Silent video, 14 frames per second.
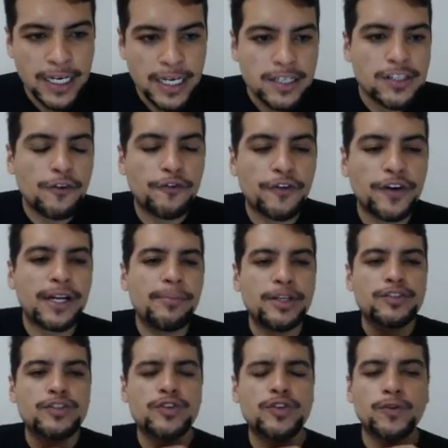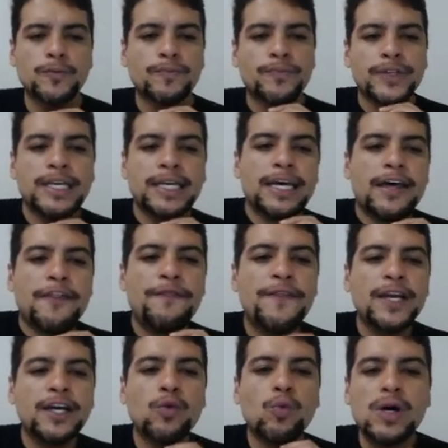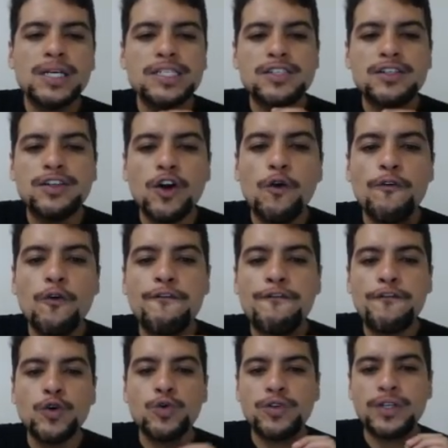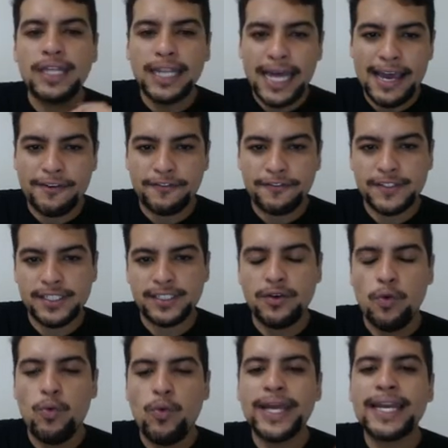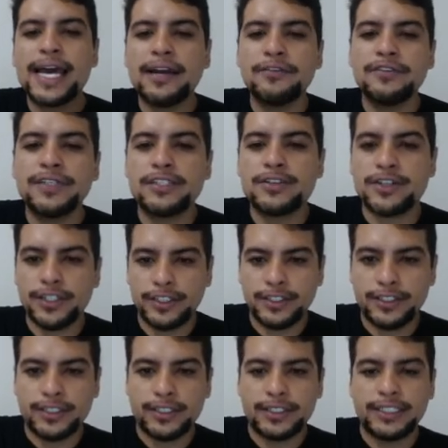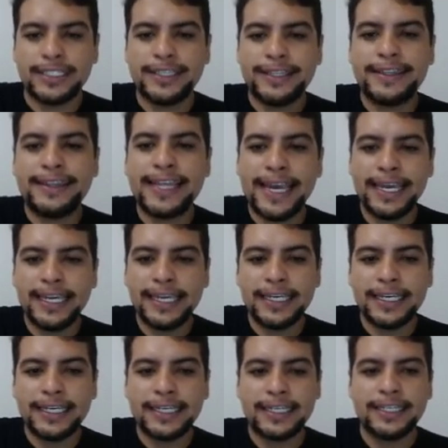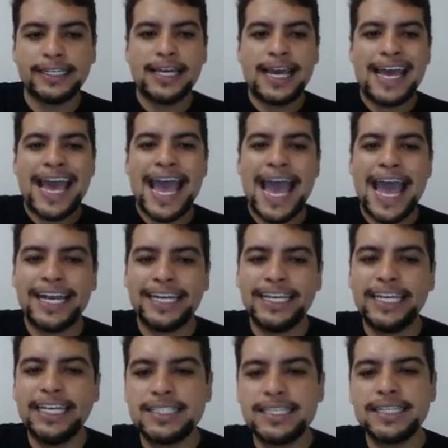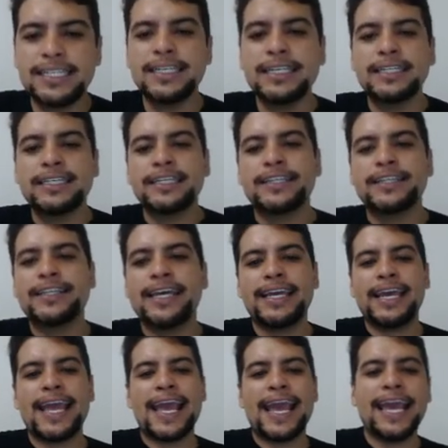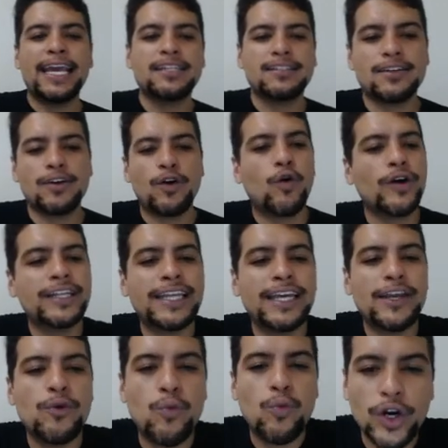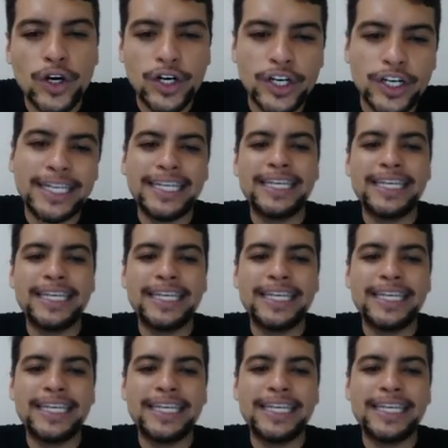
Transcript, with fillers: So for number two, there was no food left when I returned. They had eaten, they ate, or they were